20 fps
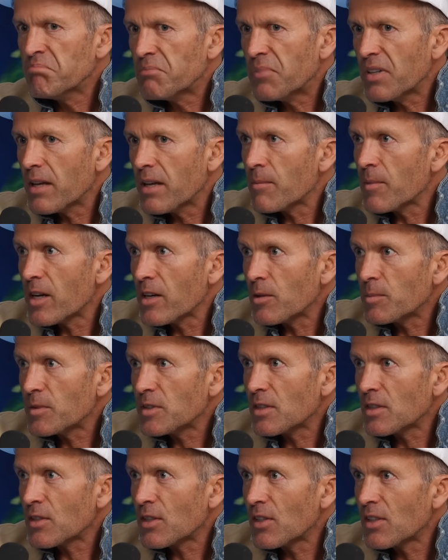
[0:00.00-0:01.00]
but they might not be
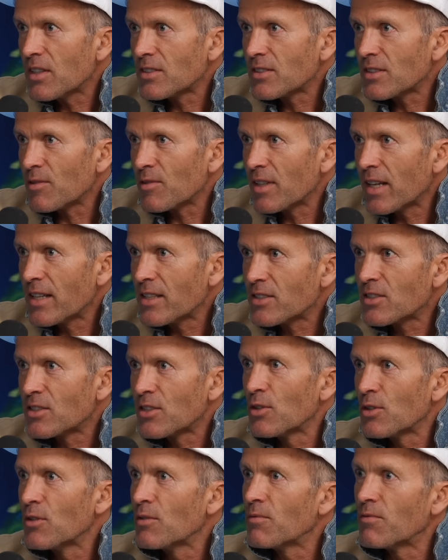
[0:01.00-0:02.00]
so good as it relates
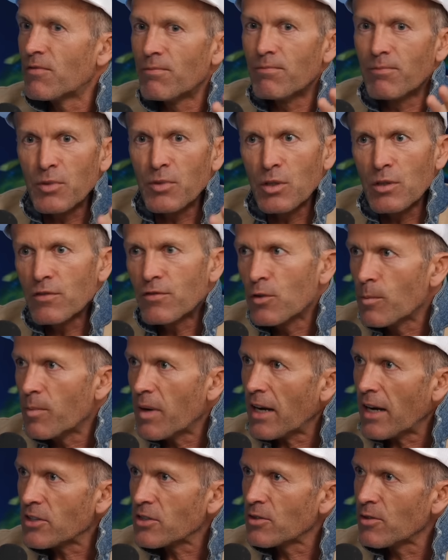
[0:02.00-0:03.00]
to beautiful
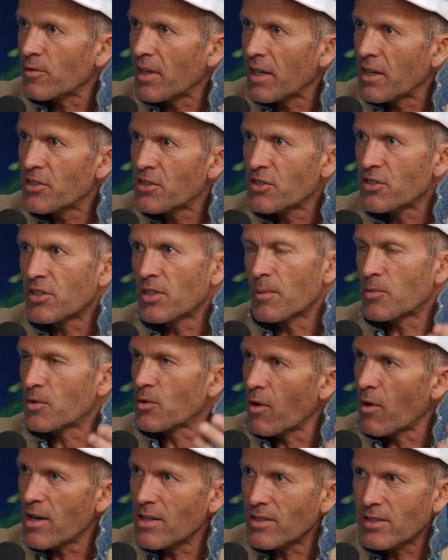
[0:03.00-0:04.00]
passionate relationships
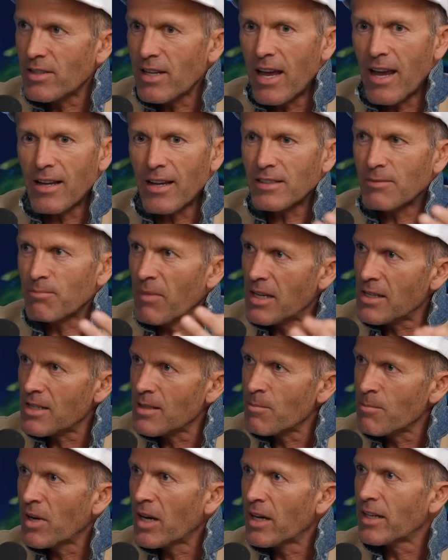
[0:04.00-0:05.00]
great sex mm.
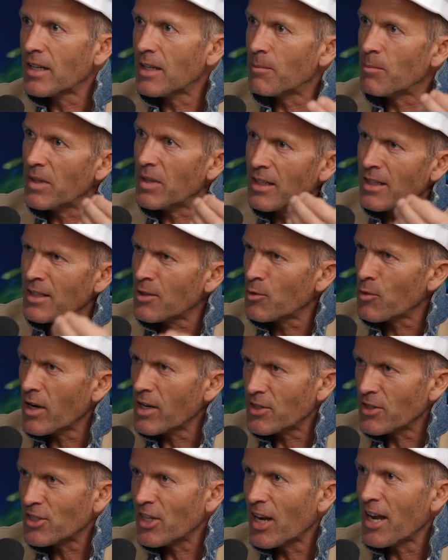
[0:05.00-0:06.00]
making money mm-hmm. being in
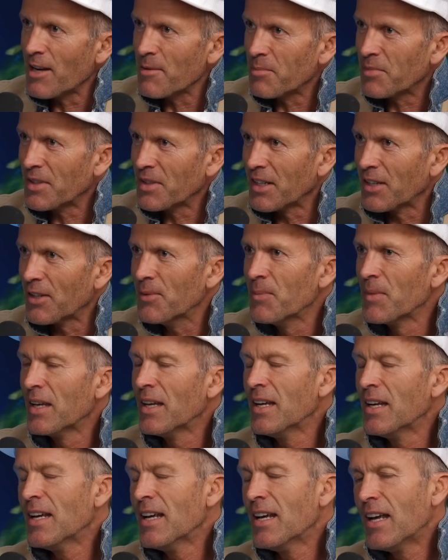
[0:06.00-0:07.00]
great mm-hmm. shape you know
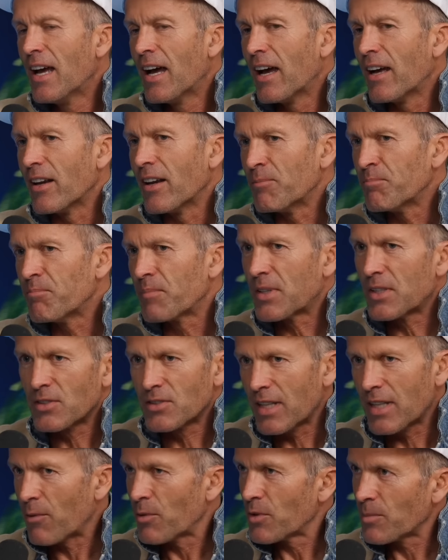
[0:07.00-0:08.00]
mm-hmm. and
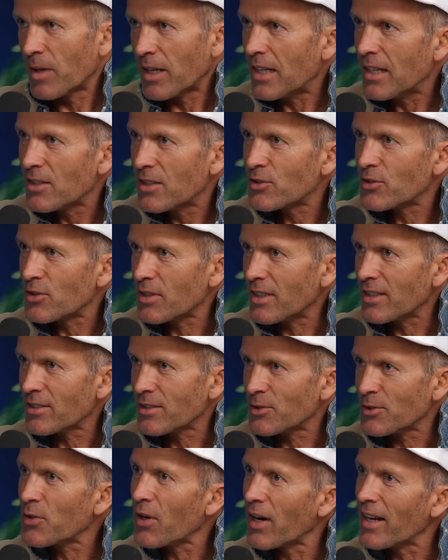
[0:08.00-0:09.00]
because that was my history
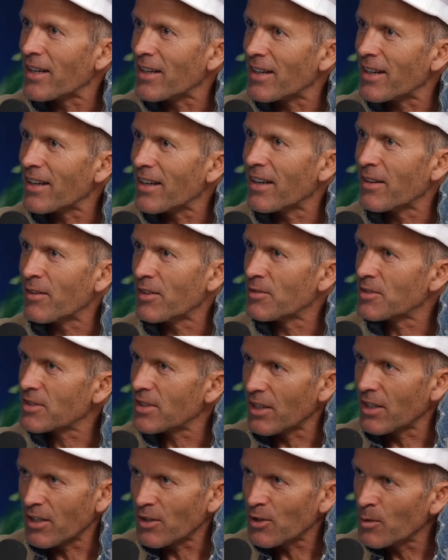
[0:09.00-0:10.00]
as a trainer and
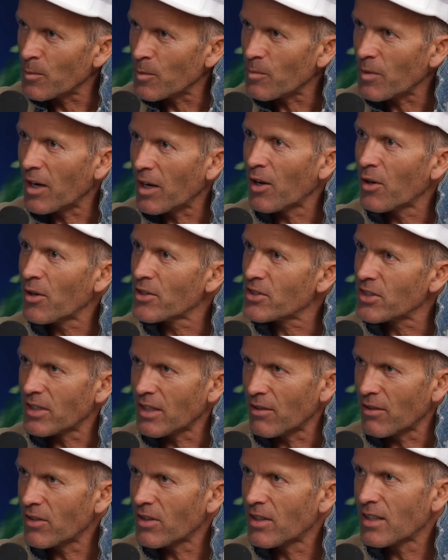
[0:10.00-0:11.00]
studying human biology
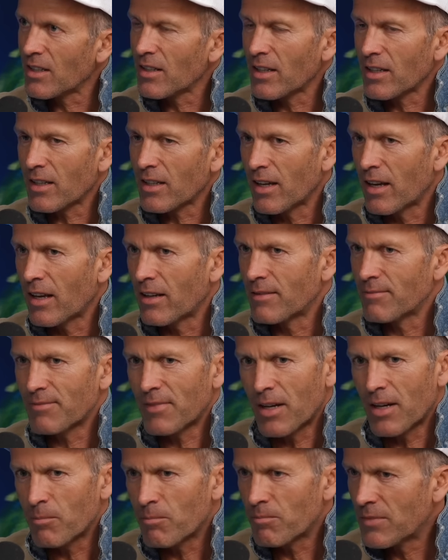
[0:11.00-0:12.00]
and everything like and
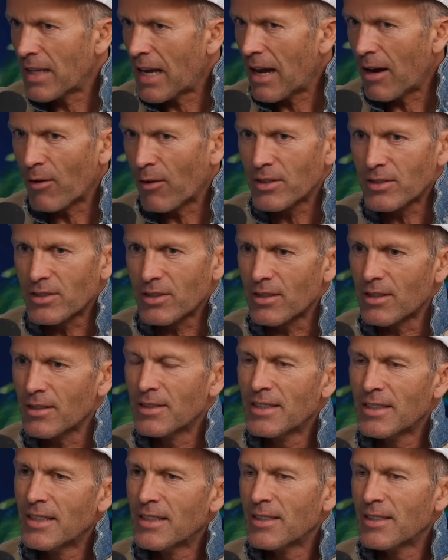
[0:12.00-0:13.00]
i'm now into
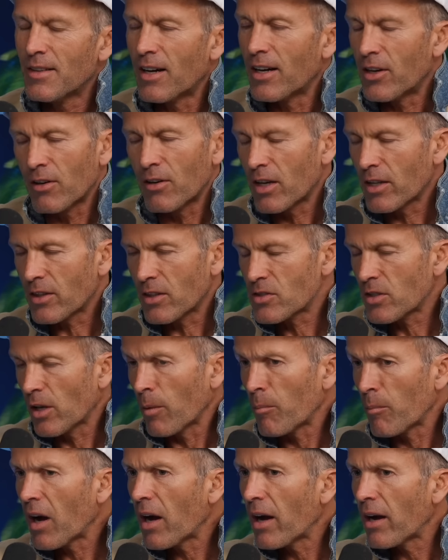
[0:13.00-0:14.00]
i don't like the
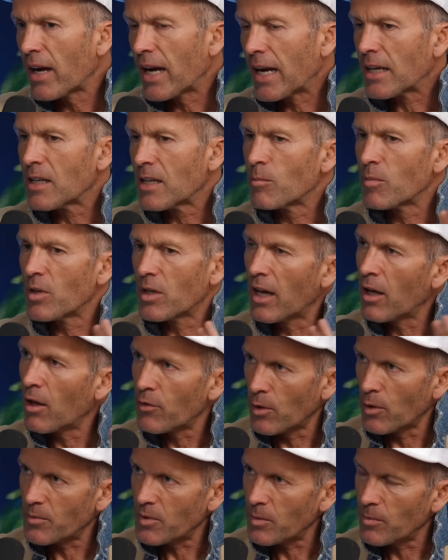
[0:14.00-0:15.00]
term biohacking but
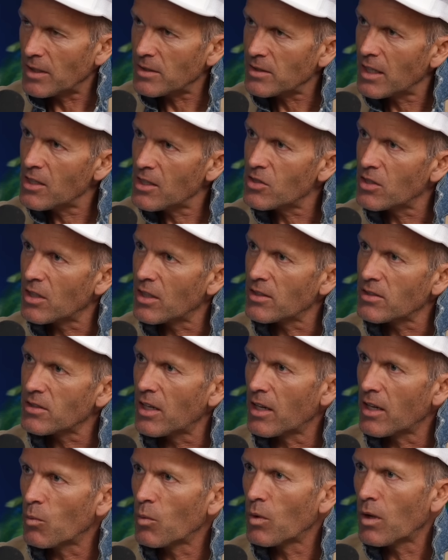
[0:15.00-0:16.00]
health optimization i was
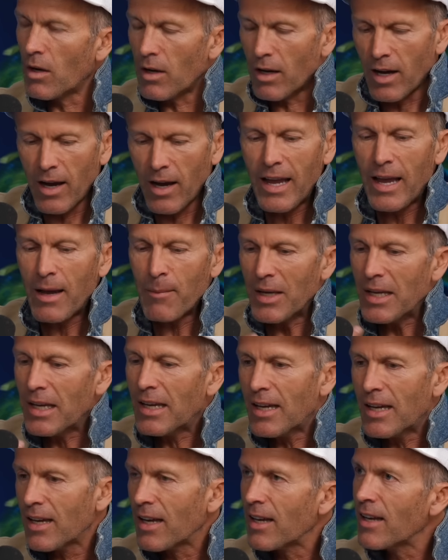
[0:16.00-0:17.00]
like well i am
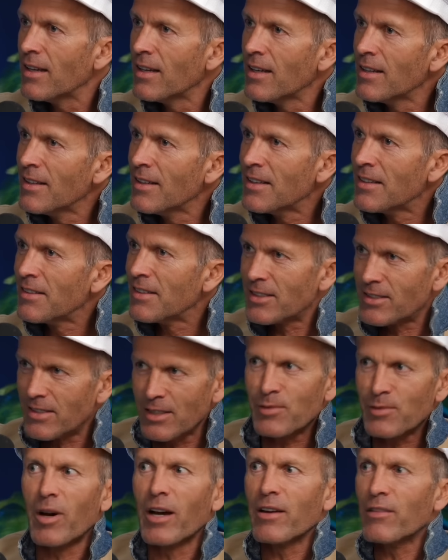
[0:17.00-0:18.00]
here this
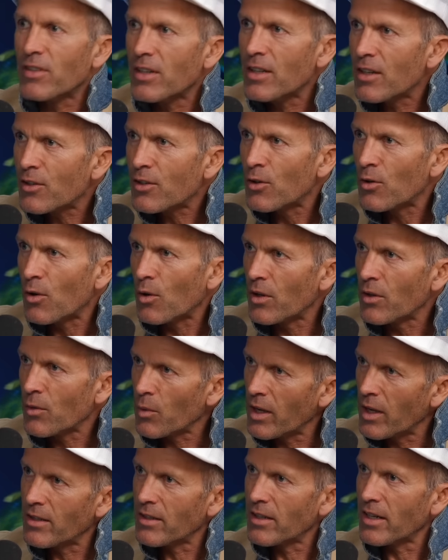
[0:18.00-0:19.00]
is my vehicle and the
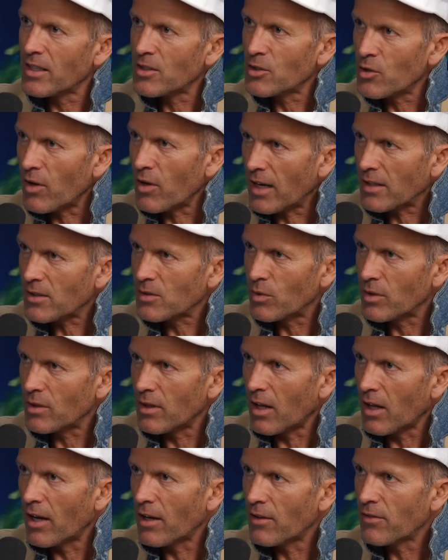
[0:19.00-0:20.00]
way that i interact with
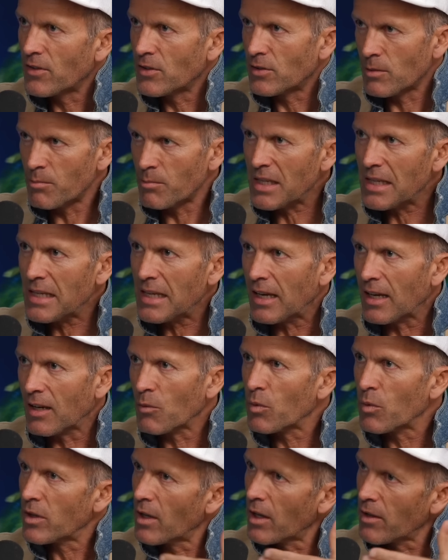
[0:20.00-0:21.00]
life as a
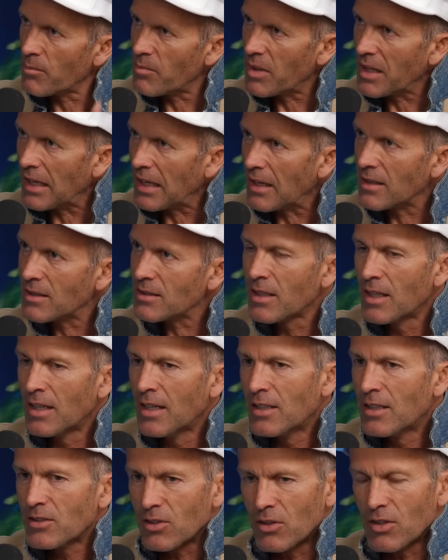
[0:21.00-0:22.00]
being with other beings
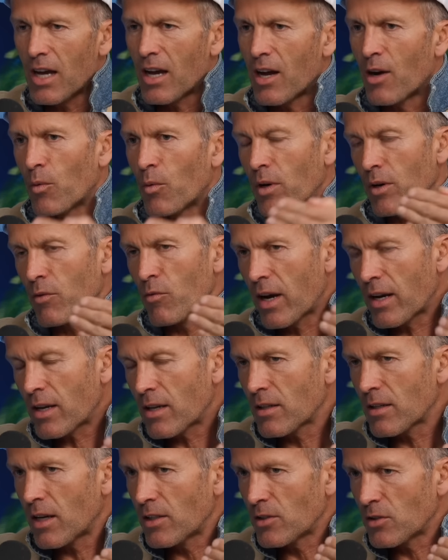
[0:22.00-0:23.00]
so yeah i want to
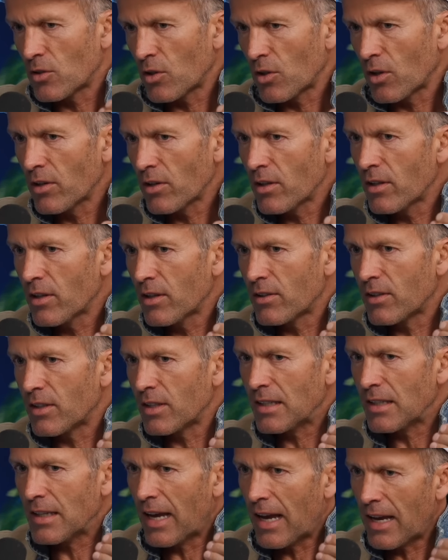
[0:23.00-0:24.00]
recognize and honor
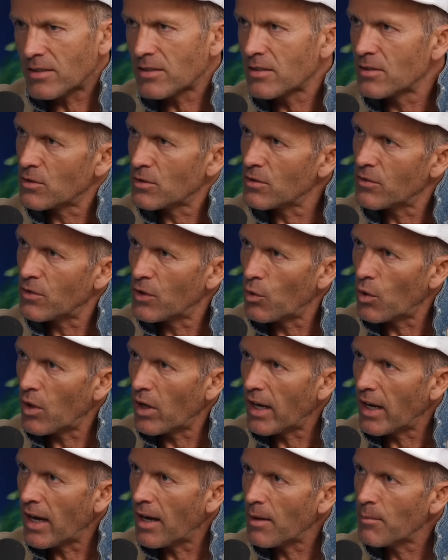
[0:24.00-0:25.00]
the essence of who
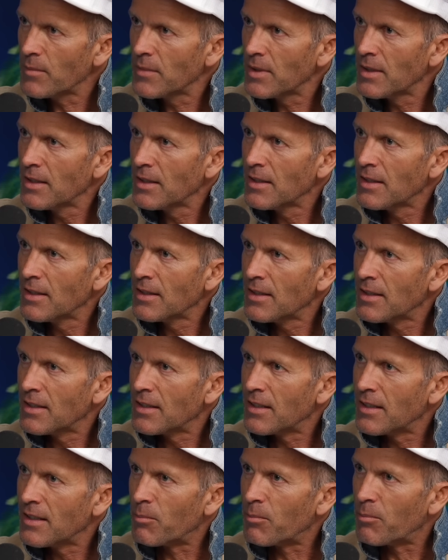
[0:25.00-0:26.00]
i am mm-hmm
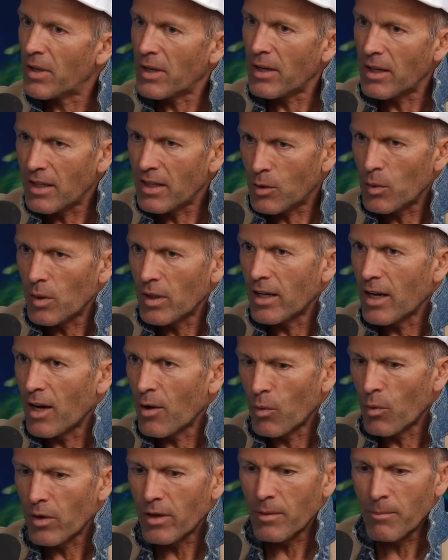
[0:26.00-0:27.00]
but equally i
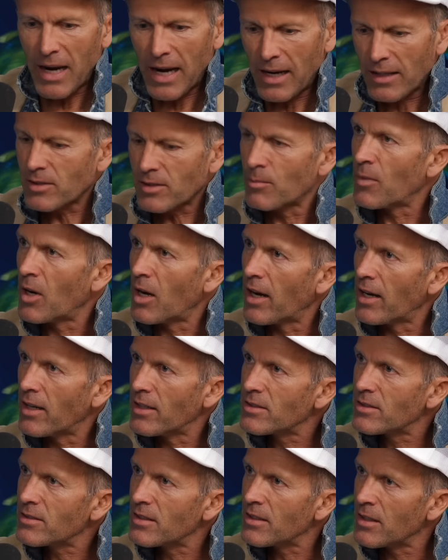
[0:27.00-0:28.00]
want to
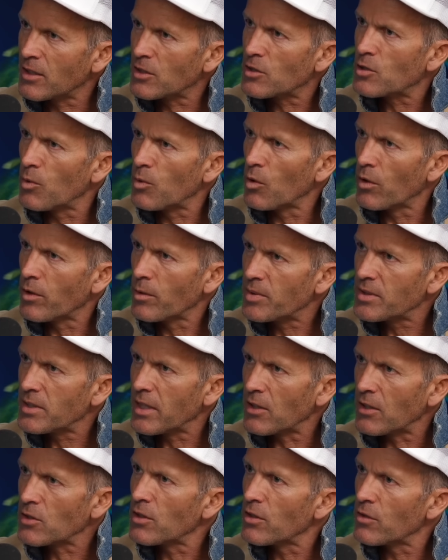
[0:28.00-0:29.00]
maximize and explore the
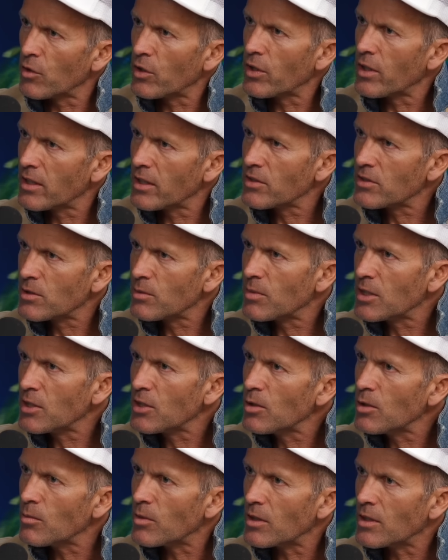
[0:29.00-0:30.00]
potential of what it is to be
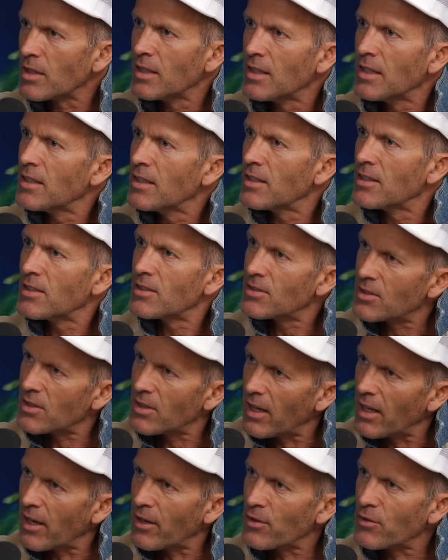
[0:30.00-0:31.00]
human yeah
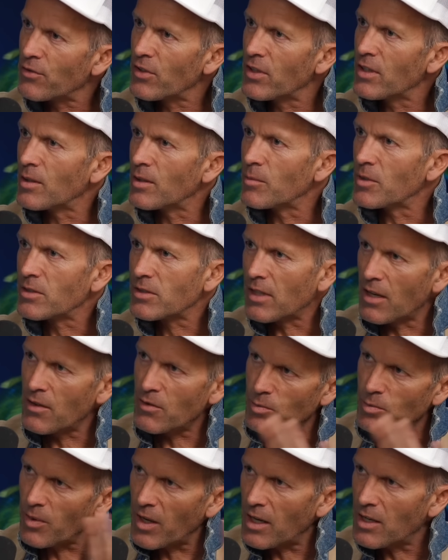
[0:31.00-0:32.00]
so that is freedom a
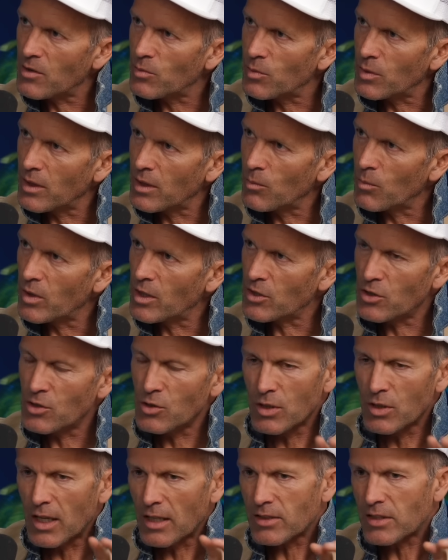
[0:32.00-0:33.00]
safe space within which
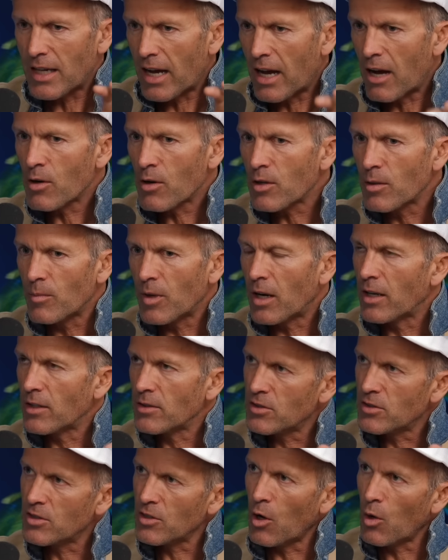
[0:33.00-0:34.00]
you get to
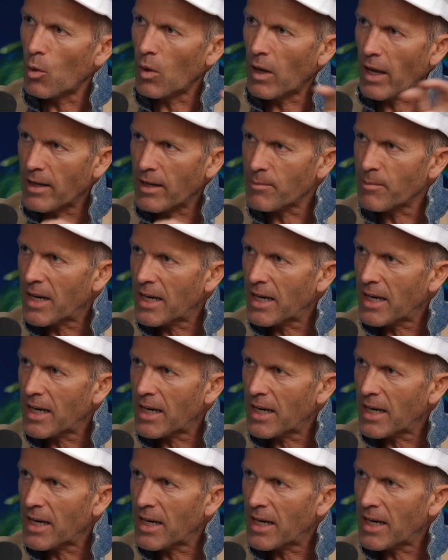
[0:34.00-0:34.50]
alchemize soul and